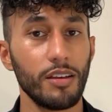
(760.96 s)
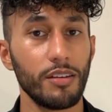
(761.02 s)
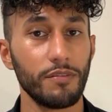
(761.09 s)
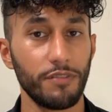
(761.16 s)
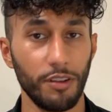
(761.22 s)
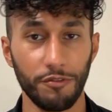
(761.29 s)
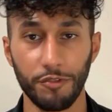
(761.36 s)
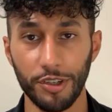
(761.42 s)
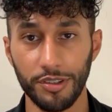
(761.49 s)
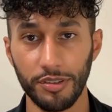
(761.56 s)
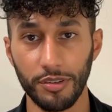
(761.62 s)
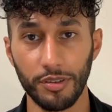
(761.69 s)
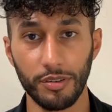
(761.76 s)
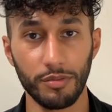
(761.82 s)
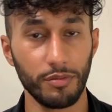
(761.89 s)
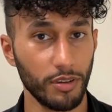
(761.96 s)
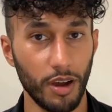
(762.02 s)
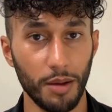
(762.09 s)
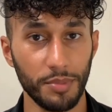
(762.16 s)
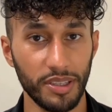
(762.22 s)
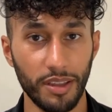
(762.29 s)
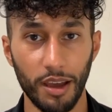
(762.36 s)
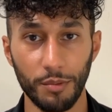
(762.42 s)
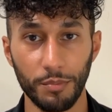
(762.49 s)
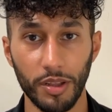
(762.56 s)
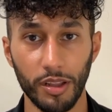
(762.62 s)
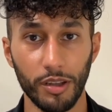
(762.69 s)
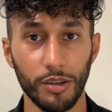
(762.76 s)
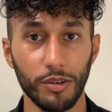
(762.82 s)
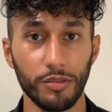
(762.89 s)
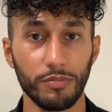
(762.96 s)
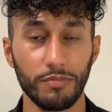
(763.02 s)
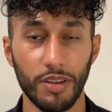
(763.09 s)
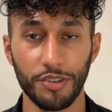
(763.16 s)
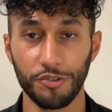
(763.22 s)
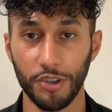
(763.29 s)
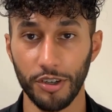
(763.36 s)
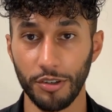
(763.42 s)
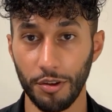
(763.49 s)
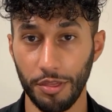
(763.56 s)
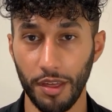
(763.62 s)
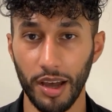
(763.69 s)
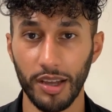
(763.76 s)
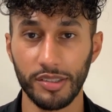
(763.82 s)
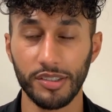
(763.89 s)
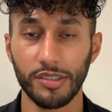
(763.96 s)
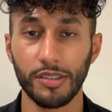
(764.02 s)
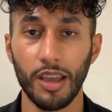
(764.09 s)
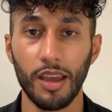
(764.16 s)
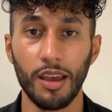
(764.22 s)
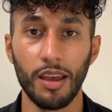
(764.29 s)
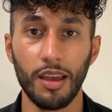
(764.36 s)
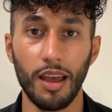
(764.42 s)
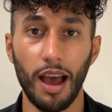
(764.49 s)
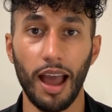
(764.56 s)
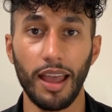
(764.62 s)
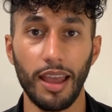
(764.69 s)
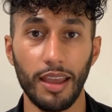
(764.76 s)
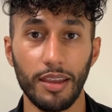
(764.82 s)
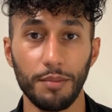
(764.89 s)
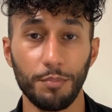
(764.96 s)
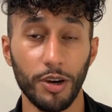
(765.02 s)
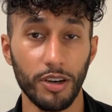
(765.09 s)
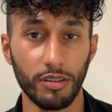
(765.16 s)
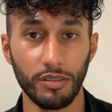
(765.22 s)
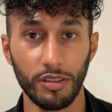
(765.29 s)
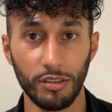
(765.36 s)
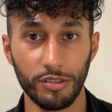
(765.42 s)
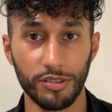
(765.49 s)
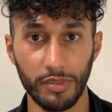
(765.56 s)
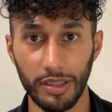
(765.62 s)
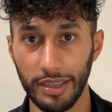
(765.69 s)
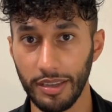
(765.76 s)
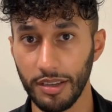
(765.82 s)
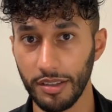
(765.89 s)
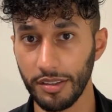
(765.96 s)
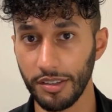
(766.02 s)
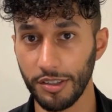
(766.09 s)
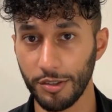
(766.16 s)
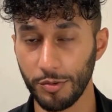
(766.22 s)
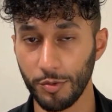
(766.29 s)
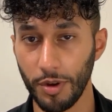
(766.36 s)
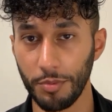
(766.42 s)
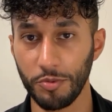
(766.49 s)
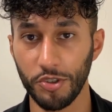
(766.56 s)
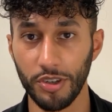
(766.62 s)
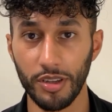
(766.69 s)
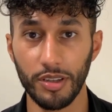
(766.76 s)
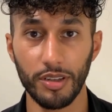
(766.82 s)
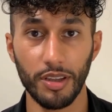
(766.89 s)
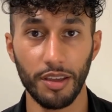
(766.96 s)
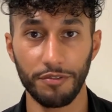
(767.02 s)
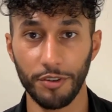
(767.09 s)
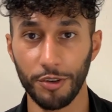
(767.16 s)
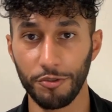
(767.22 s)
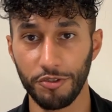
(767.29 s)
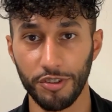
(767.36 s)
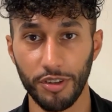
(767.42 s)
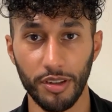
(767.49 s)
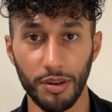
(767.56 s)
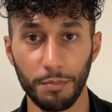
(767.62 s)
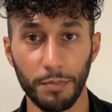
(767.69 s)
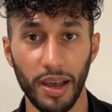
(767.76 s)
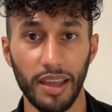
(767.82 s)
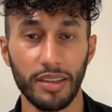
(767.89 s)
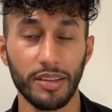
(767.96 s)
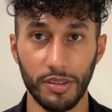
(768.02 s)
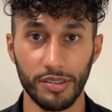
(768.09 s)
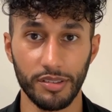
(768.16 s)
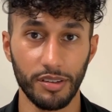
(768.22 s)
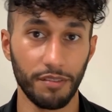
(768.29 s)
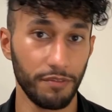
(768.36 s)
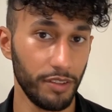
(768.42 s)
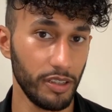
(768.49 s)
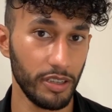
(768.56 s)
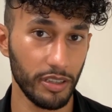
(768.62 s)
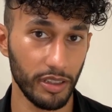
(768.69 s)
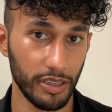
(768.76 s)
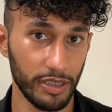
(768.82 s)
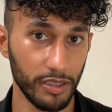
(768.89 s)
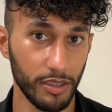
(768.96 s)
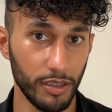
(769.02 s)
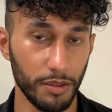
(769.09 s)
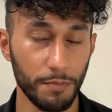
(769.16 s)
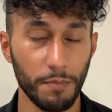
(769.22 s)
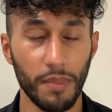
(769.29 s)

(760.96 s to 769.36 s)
feel free to comment down below and share your thoughts. I put a little link in the description if you're interested in buying. It's an affiliate link,